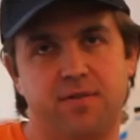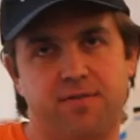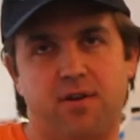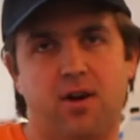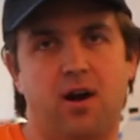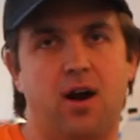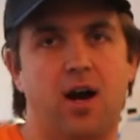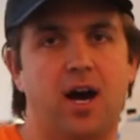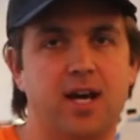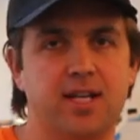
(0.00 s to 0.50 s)
for
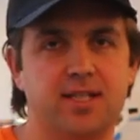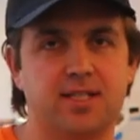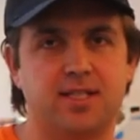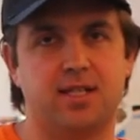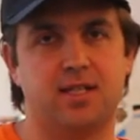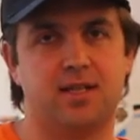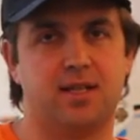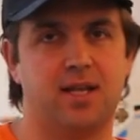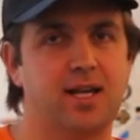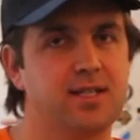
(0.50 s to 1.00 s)
our
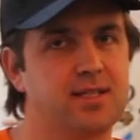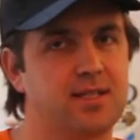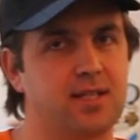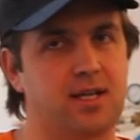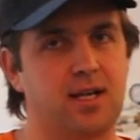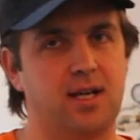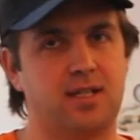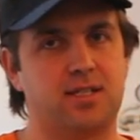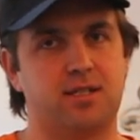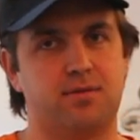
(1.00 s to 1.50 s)
iced unless the
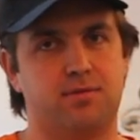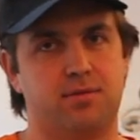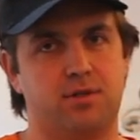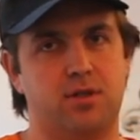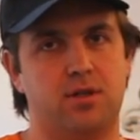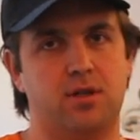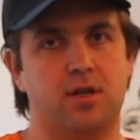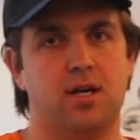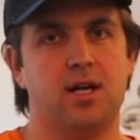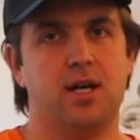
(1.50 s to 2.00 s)

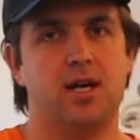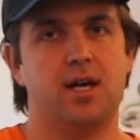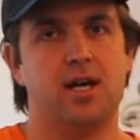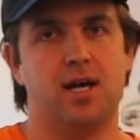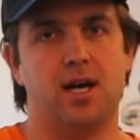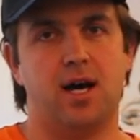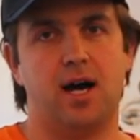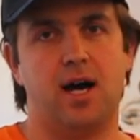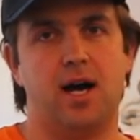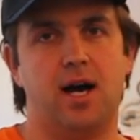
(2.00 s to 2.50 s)
customer
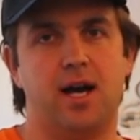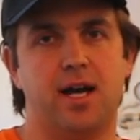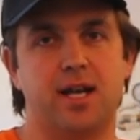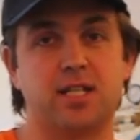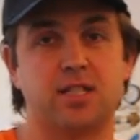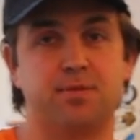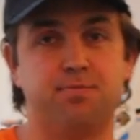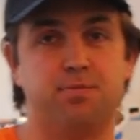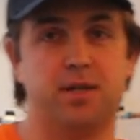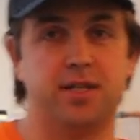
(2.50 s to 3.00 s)

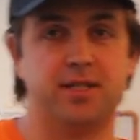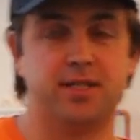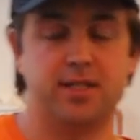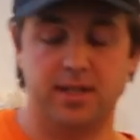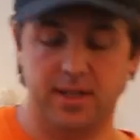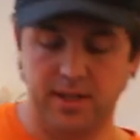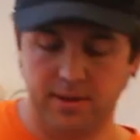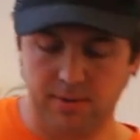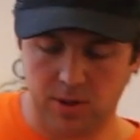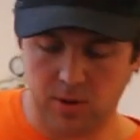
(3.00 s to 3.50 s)

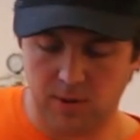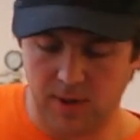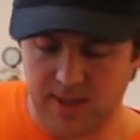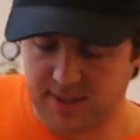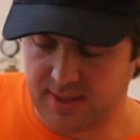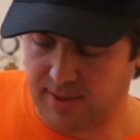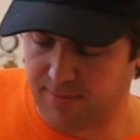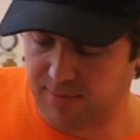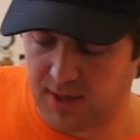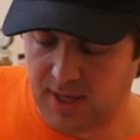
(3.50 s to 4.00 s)
explicitly
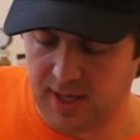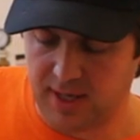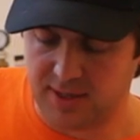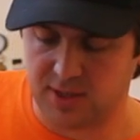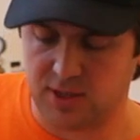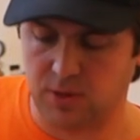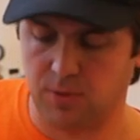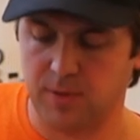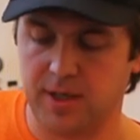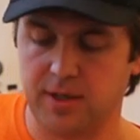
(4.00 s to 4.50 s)
requests something
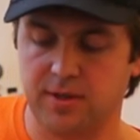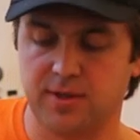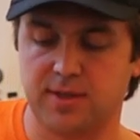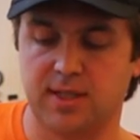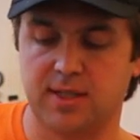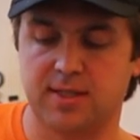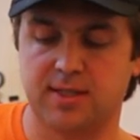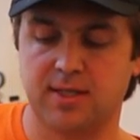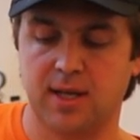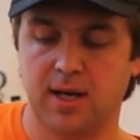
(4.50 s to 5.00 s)
else. So we use
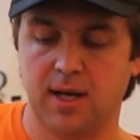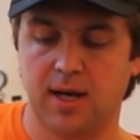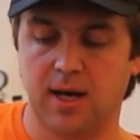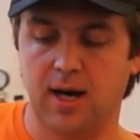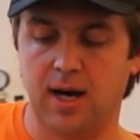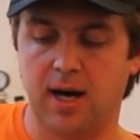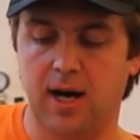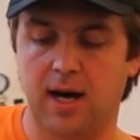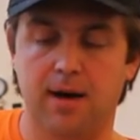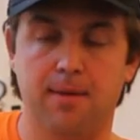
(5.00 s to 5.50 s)
this
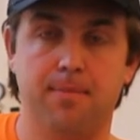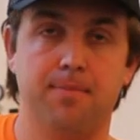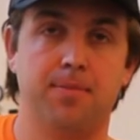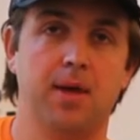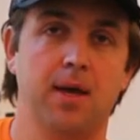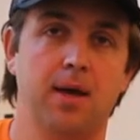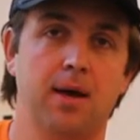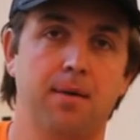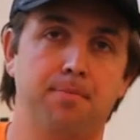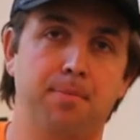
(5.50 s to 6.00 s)

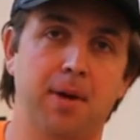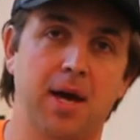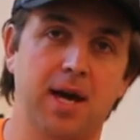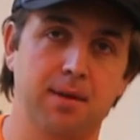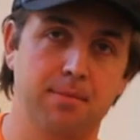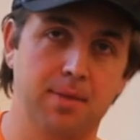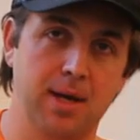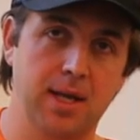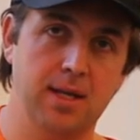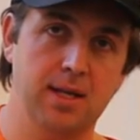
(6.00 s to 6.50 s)

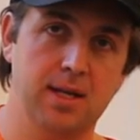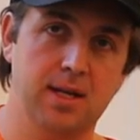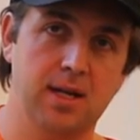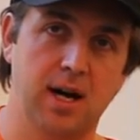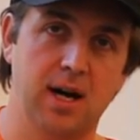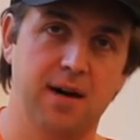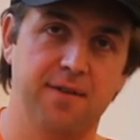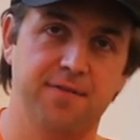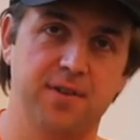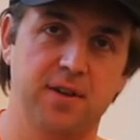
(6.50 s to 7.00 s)
Panamanian
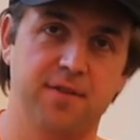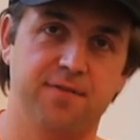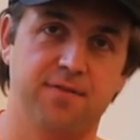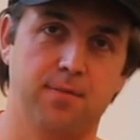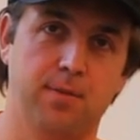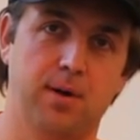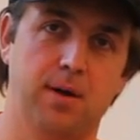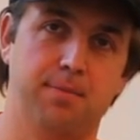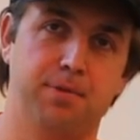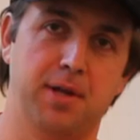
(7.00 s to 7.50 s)
coffee
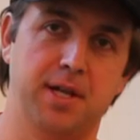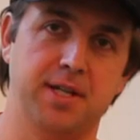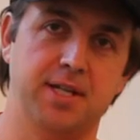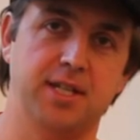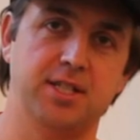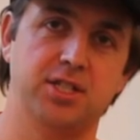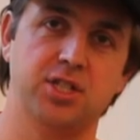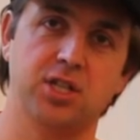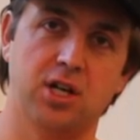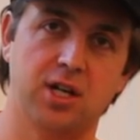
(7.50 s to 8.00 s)
from a
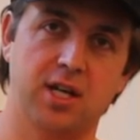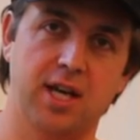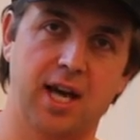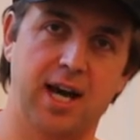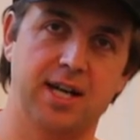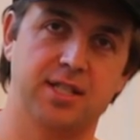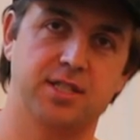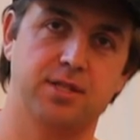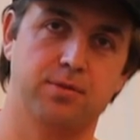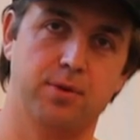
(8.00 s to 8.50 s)
plantation called
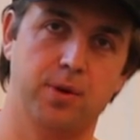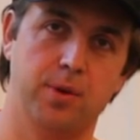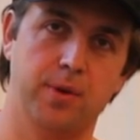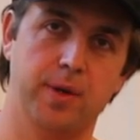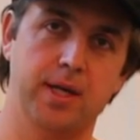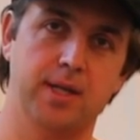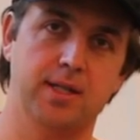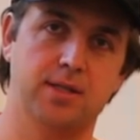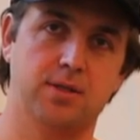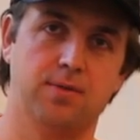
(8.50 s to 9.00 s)
Casa
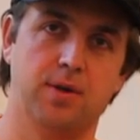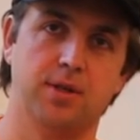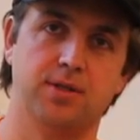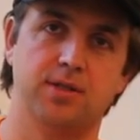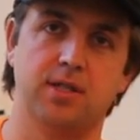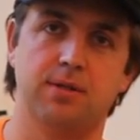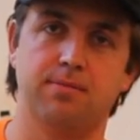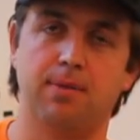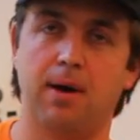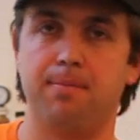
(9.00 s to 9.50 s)
Rui. It's
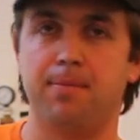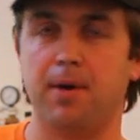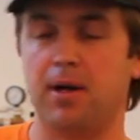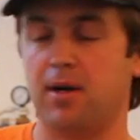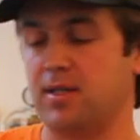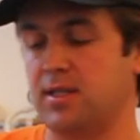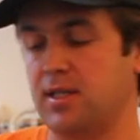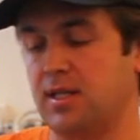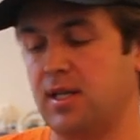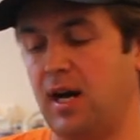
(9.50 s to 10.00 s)
roasted by
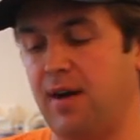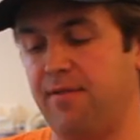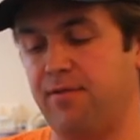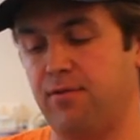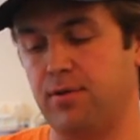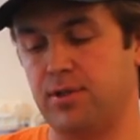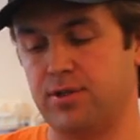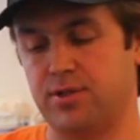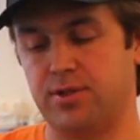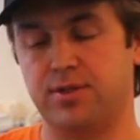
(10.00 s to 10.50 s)
Barrington
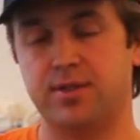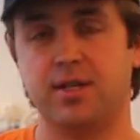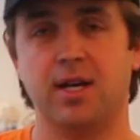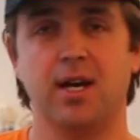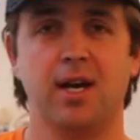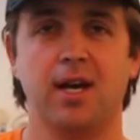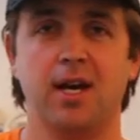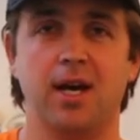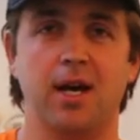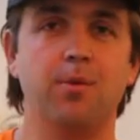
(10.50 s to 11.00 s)
Coffee Roasters,
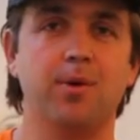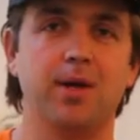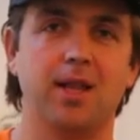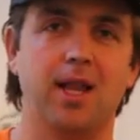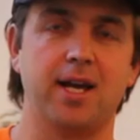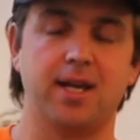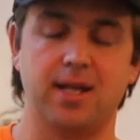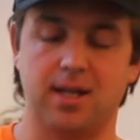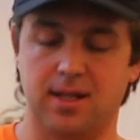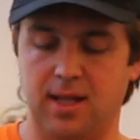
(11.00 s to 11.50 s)
and we
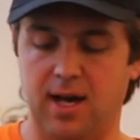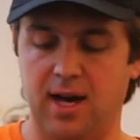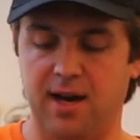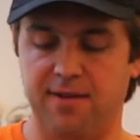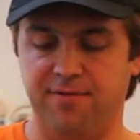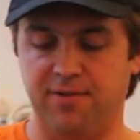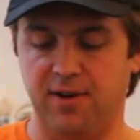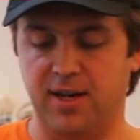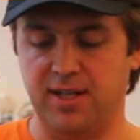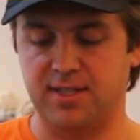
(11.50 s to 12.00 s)
like it a
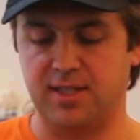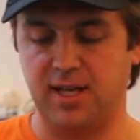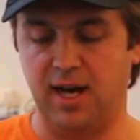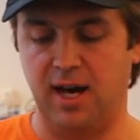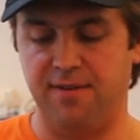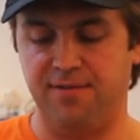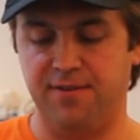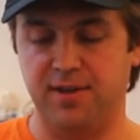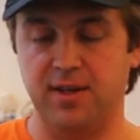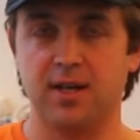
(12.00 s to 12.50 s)
lot for iced
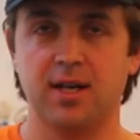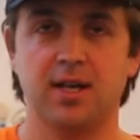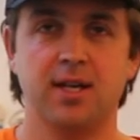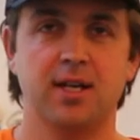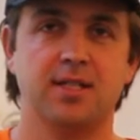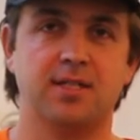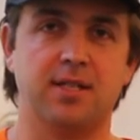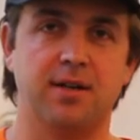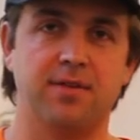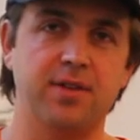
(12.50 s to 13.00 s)
coffee.
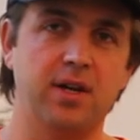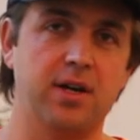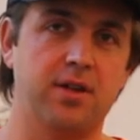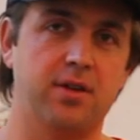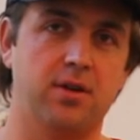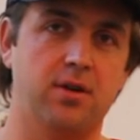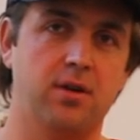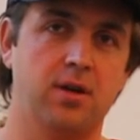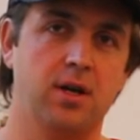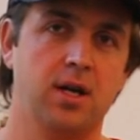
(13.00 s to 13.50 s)
Some of the
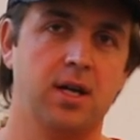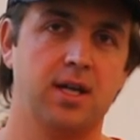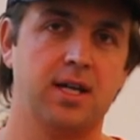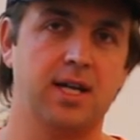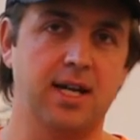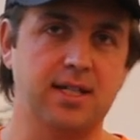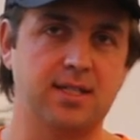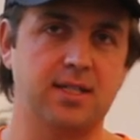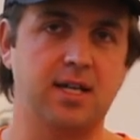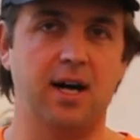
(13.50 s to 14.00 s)
other
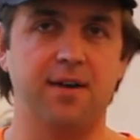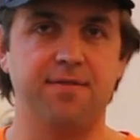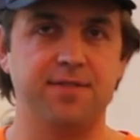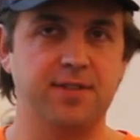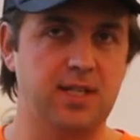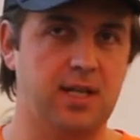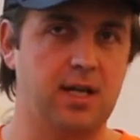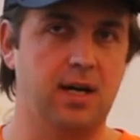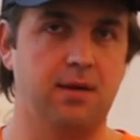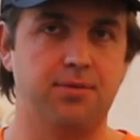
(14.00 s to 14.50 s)
guest
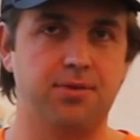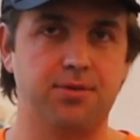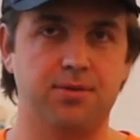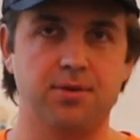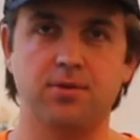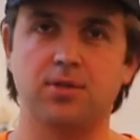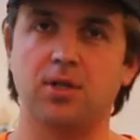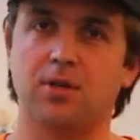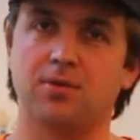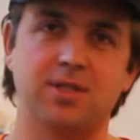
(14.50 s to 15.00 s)
coffees that come
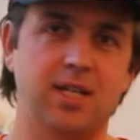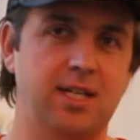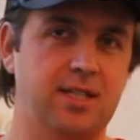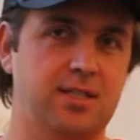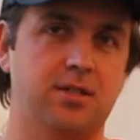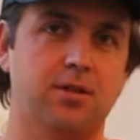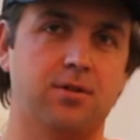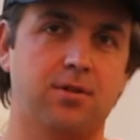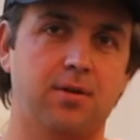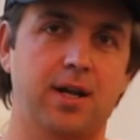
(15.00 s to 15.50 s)
through don't
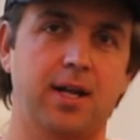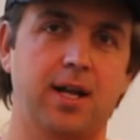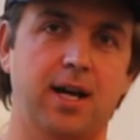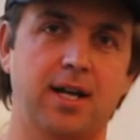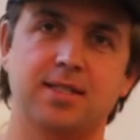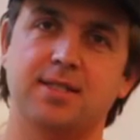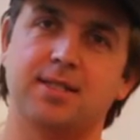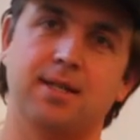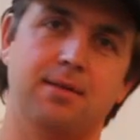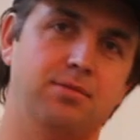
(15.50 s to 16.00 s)
taste so great
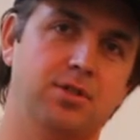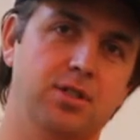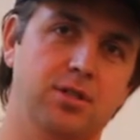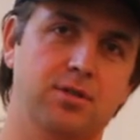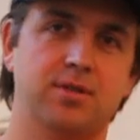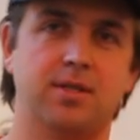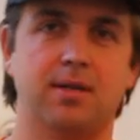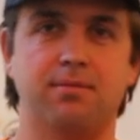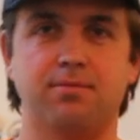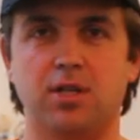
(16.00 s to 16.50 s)
iced. Some
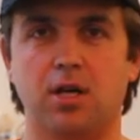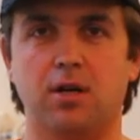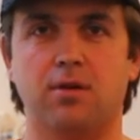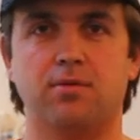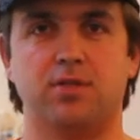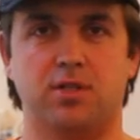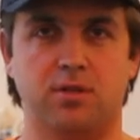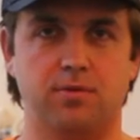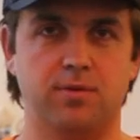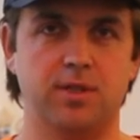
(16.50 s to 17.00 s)
do, some
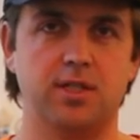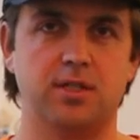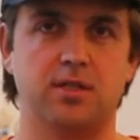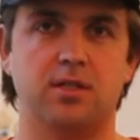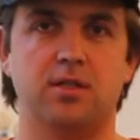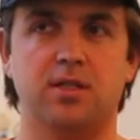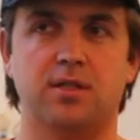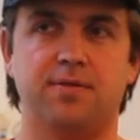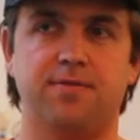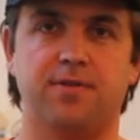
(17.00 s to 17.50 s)
don't, so we just
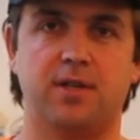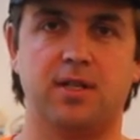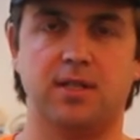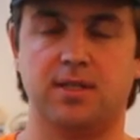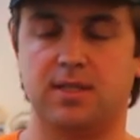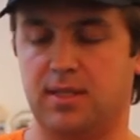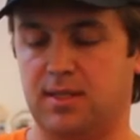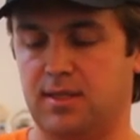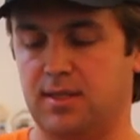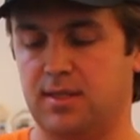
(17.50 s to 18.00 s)
do this for
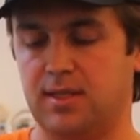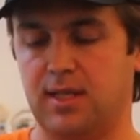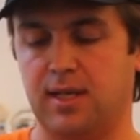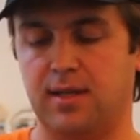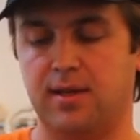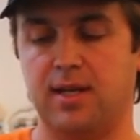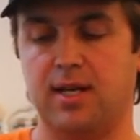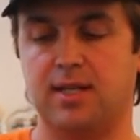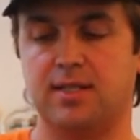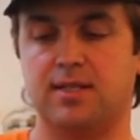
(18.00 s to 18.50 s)
consistency
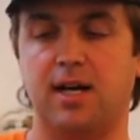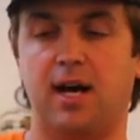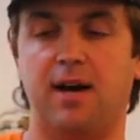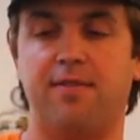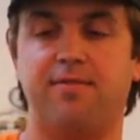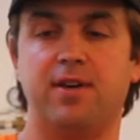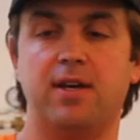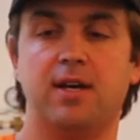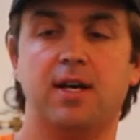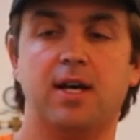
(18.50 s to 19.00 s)
on the iced
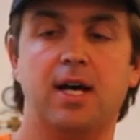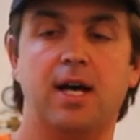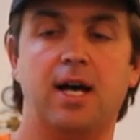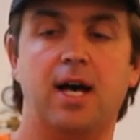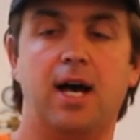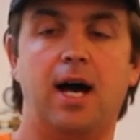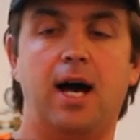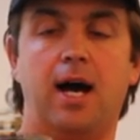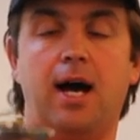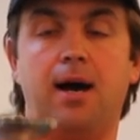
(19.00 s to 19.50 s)
coffee.
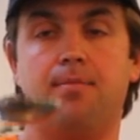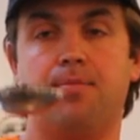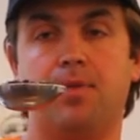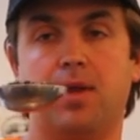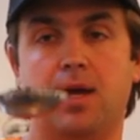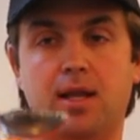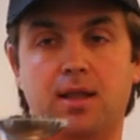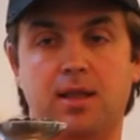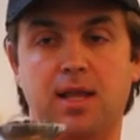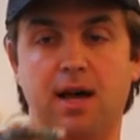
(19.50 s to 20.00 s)

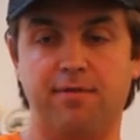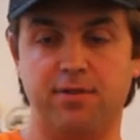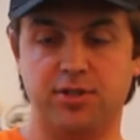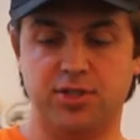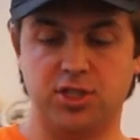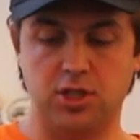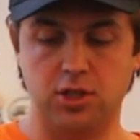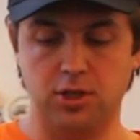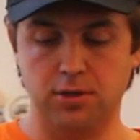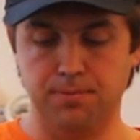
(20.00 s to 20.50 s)
Level
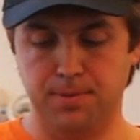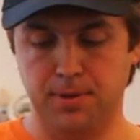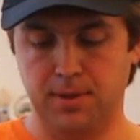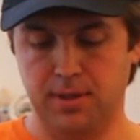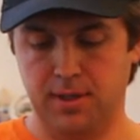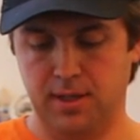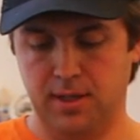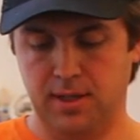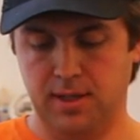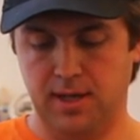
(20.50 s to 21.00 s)
scoop.
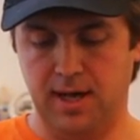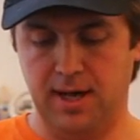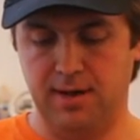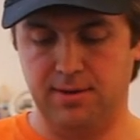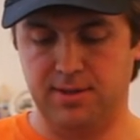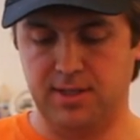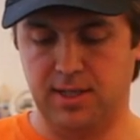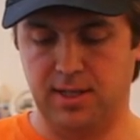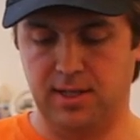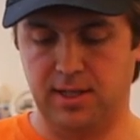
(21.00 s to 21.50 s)
I
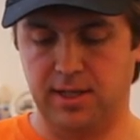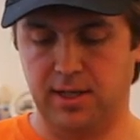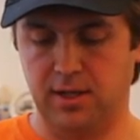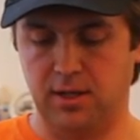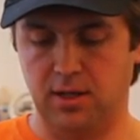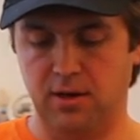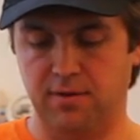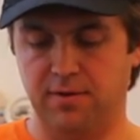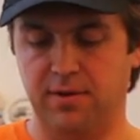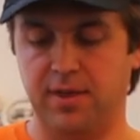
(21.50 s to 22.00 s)
was a
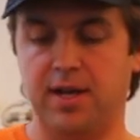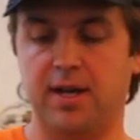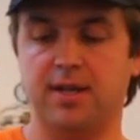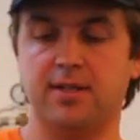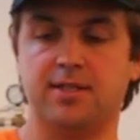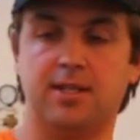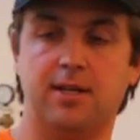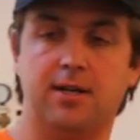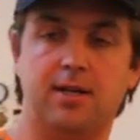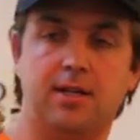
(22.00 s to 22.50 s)
little over
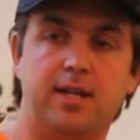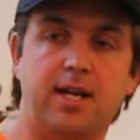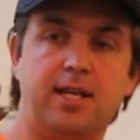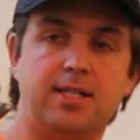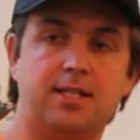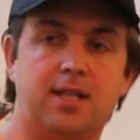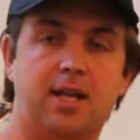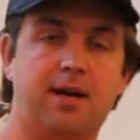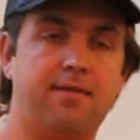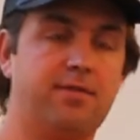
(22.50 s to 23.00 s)
there, so
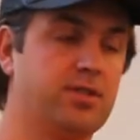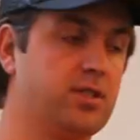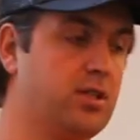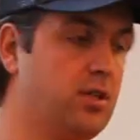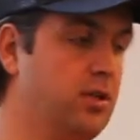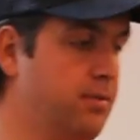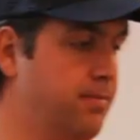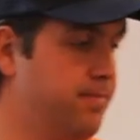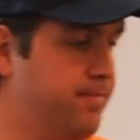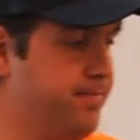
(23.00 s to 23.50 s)
nice level
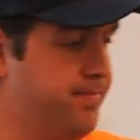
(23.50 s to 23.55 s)
scoop.